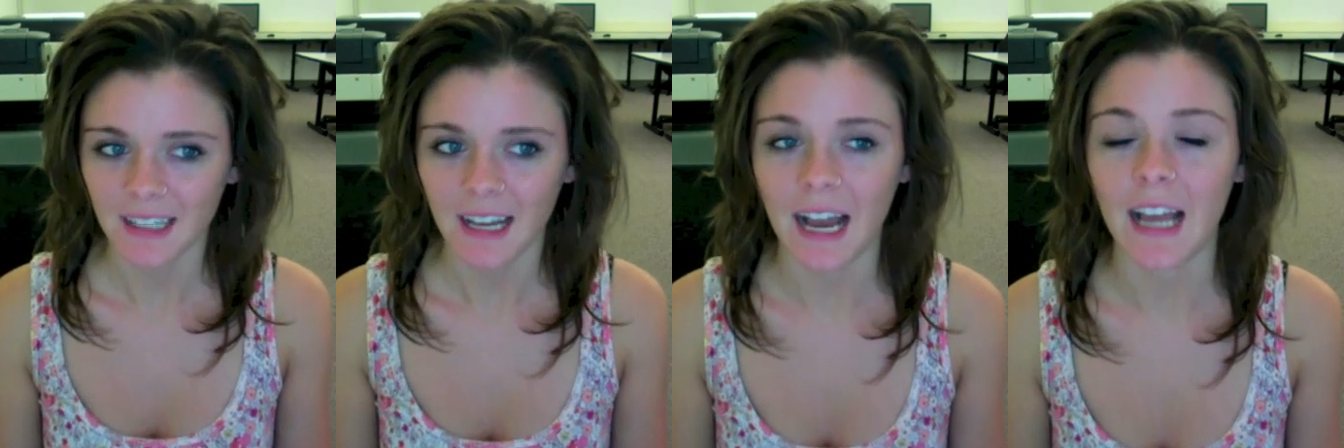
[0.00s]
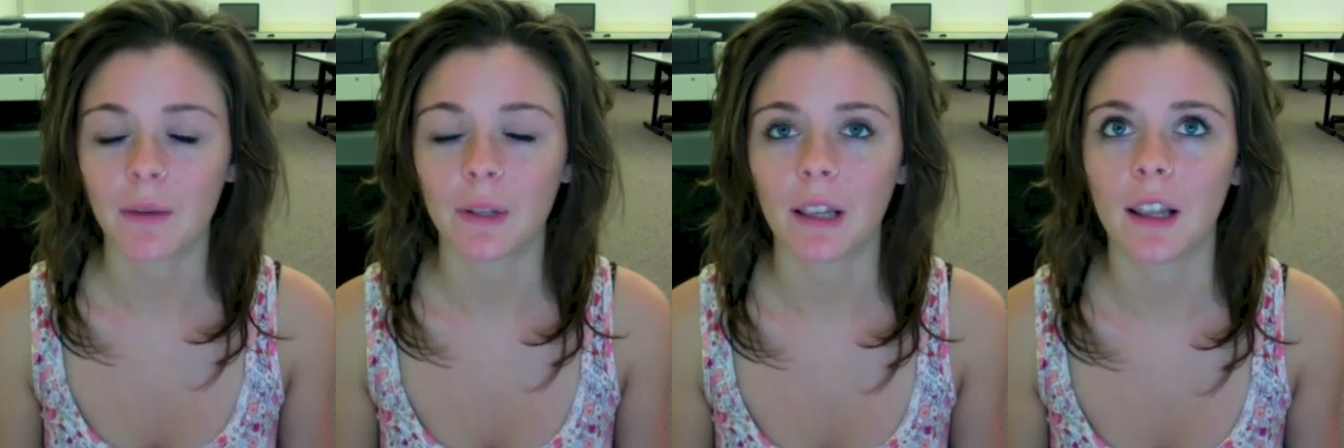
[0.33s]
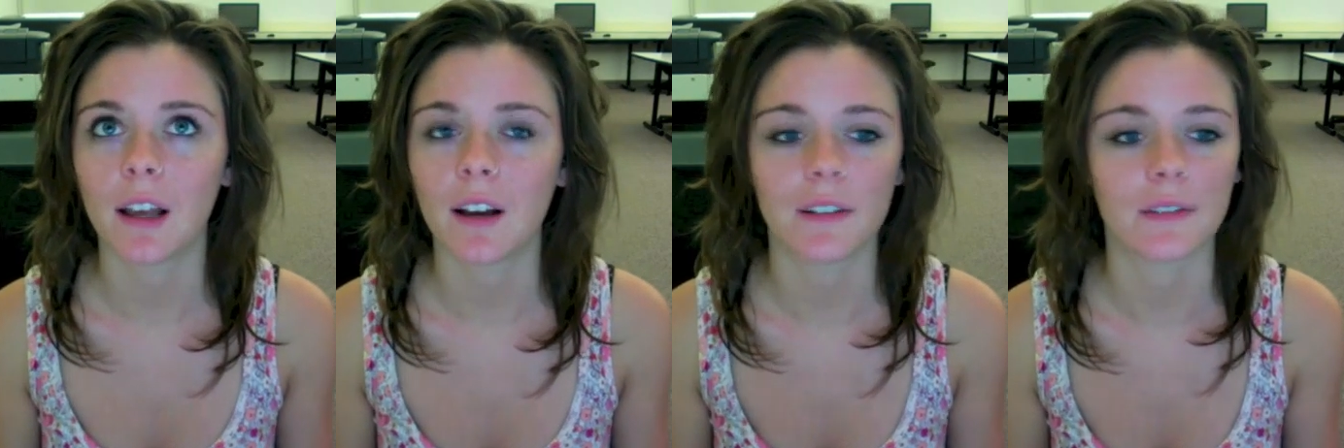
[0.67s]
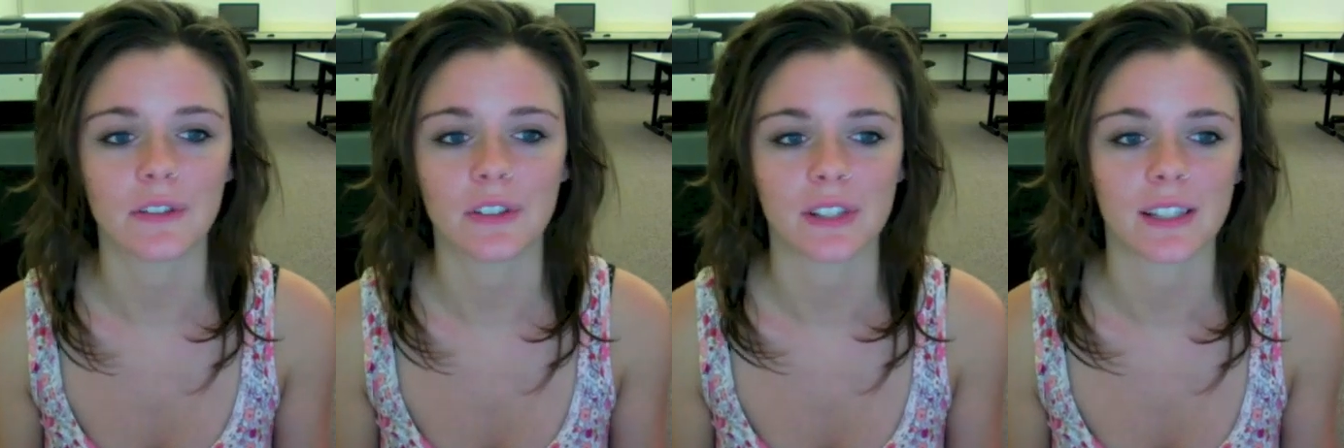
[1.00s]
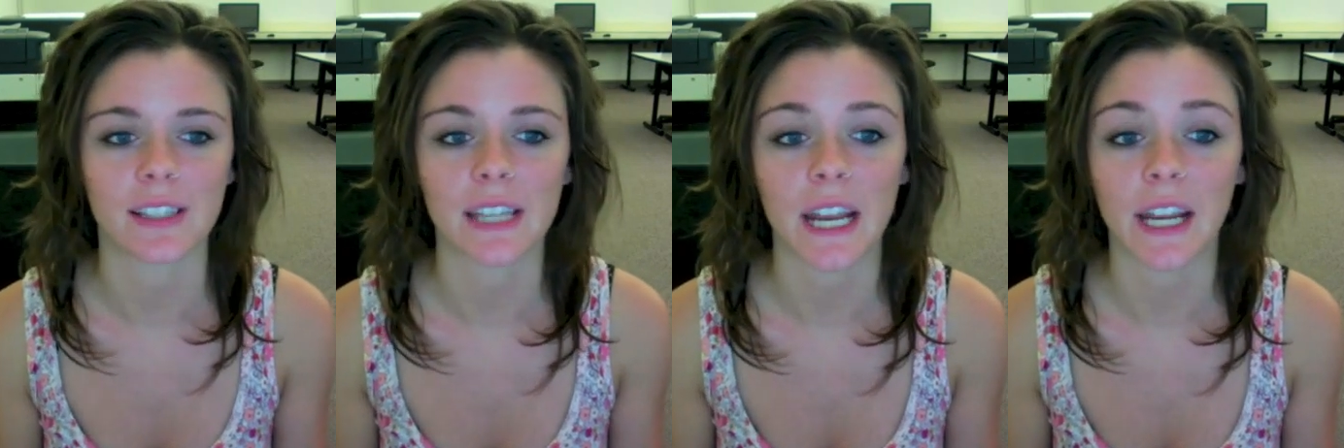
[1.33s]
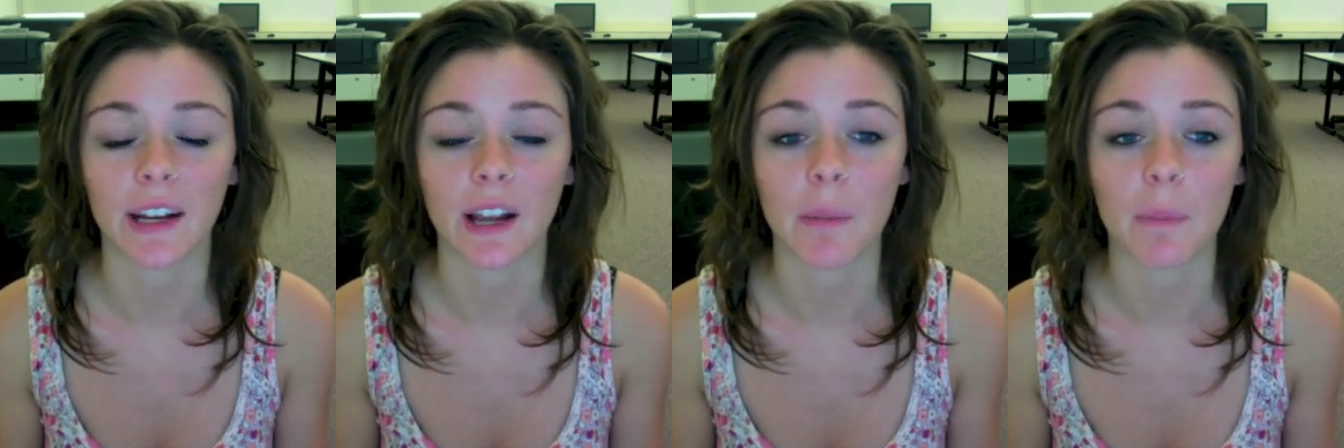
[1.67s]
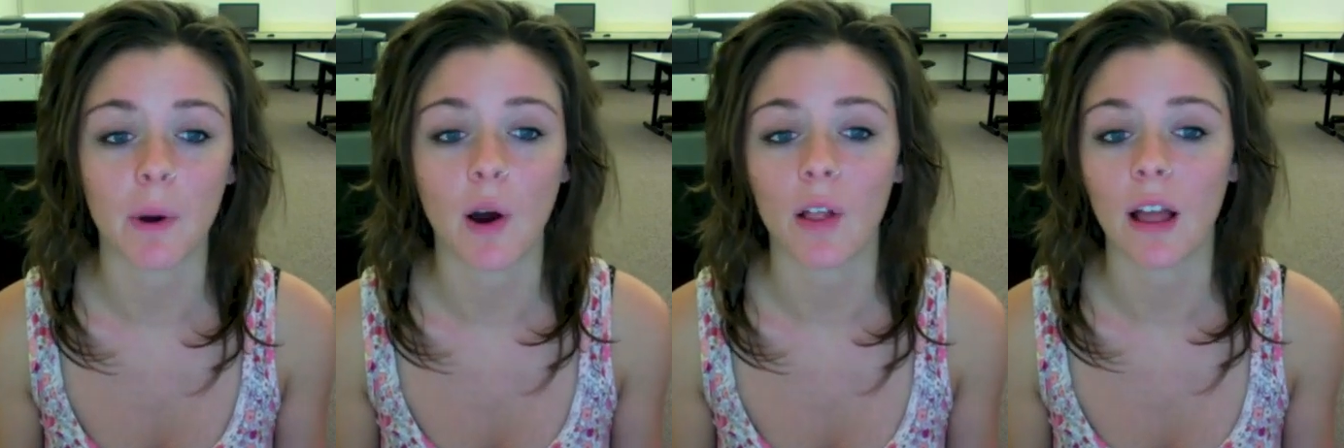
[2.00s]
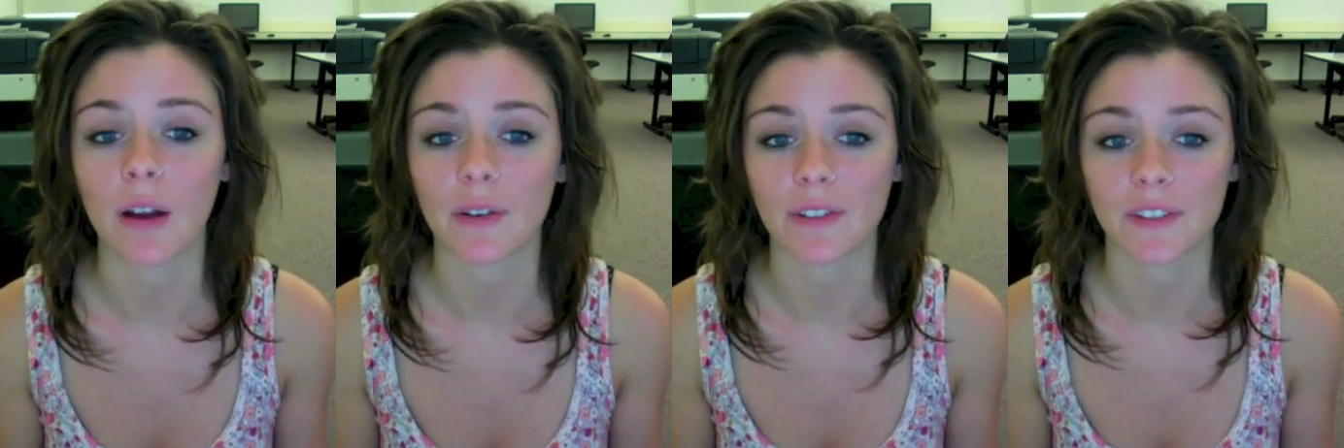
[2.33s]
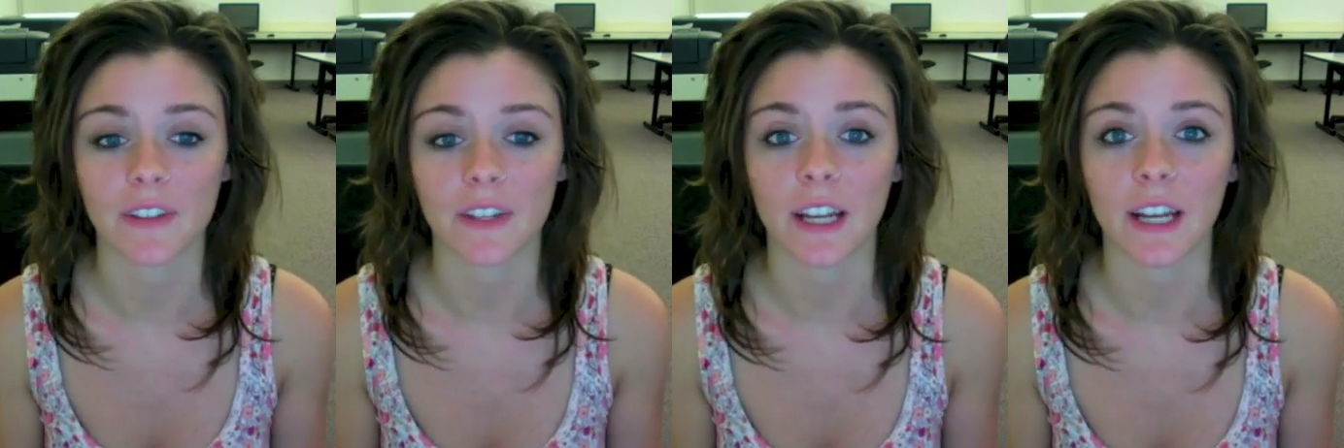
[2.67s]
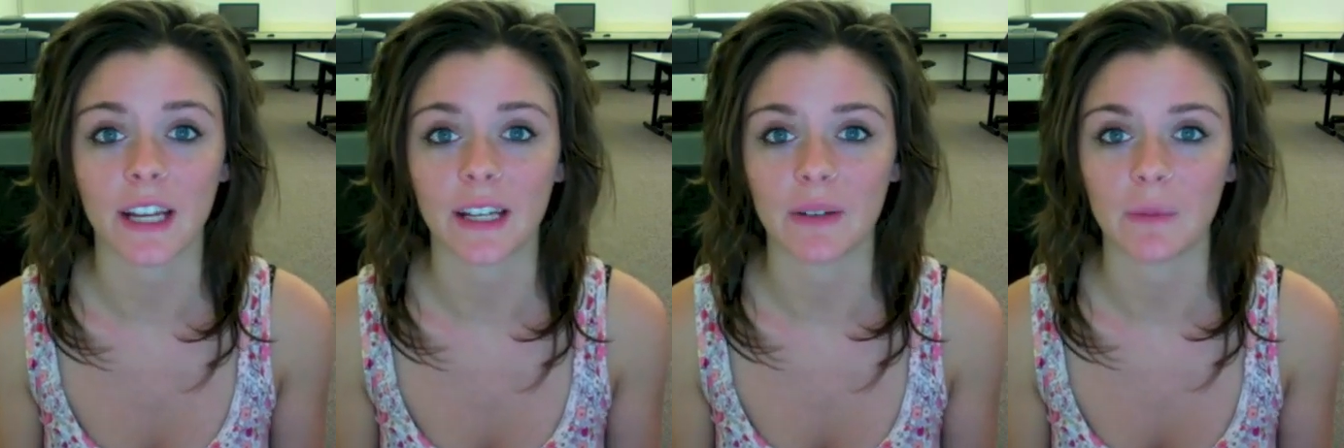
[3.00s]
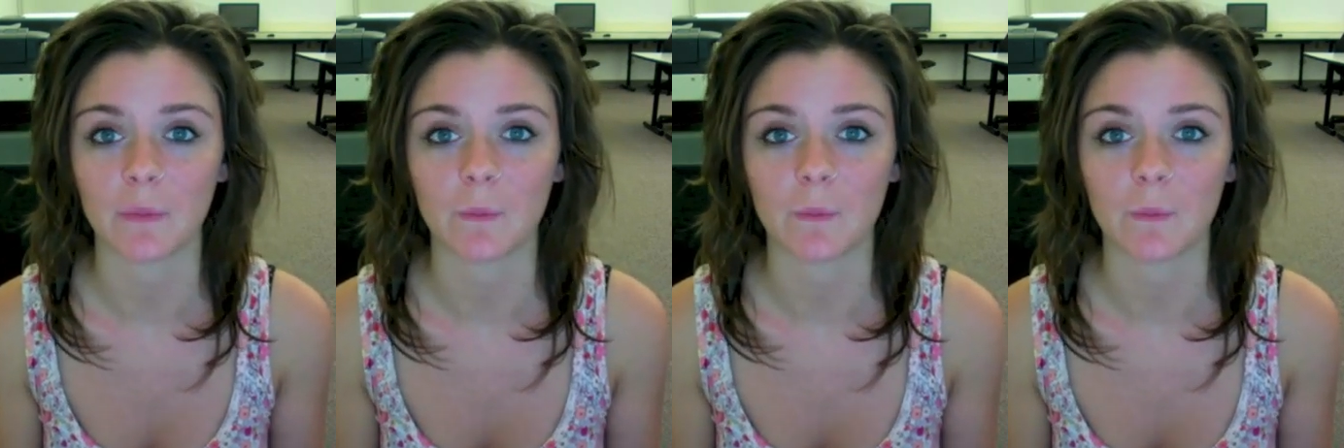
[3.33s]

I would love staying up all hours of the night,